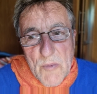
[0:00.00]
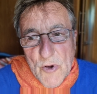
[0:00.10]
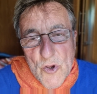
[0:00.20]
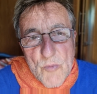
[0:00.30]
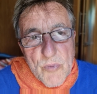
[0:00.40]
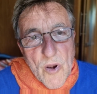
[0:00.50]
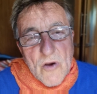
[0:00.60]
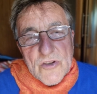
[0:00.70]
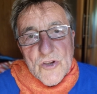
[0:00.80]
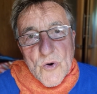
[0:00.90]
who
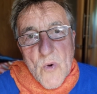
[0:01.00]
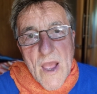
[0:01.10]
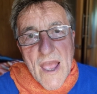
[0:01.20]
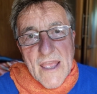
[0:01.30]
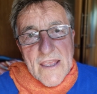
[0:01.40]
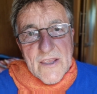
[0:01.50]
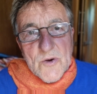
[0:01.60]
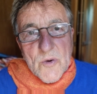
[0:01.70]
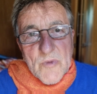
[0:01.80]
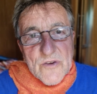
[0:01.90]
block your way. You
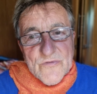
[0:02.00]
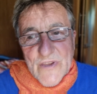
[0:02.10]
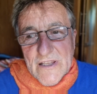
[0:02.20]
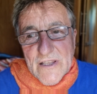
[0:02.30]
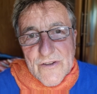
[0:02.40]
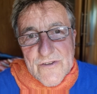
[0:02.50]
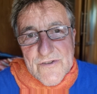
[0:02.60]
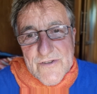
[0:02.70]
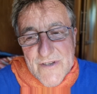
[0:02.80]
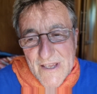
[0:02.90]
will meet
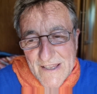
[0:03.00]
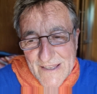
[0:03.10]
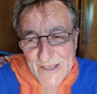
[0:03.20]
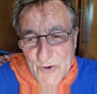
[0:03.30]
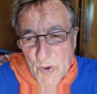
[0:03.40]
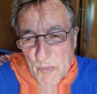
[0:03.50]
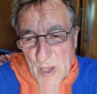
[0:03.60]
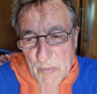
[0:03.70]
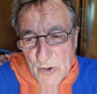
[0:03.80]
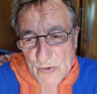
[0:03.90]
villains. You will
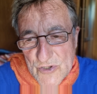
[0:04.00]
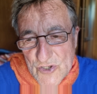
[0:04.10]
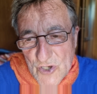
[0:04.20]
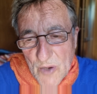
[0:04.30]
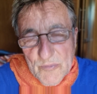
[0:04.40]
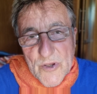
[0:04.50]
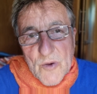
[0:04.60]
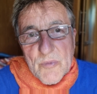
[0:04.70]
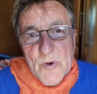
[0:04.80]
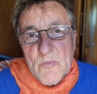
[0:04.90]
people who stop you.
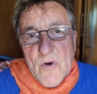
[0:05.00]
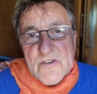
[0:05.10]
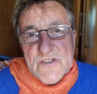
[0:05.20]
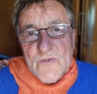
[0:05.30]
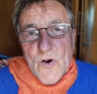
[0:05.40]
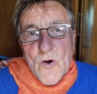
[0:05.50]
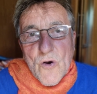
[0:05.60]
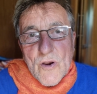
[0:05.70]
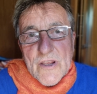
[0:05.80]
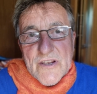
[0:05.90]
But most of
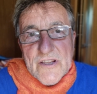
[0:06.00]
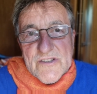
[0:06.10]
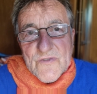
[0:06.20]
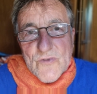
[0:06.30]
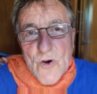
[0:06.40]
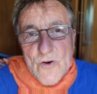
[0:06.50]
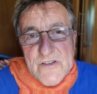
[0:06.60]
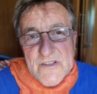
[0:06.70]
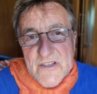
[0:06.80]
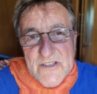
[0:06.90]
all, it is, of
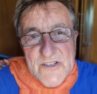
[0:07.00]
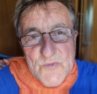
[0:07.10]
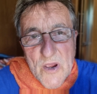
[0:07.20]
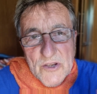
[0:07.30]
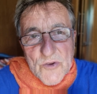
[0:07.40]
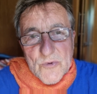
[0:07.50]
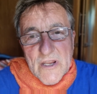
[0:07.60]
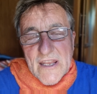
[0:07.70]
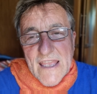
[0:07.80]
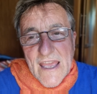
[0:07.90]
course, and this is when you
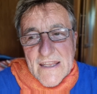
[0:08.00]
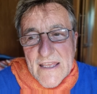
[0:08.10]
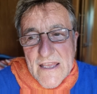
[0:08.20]
really get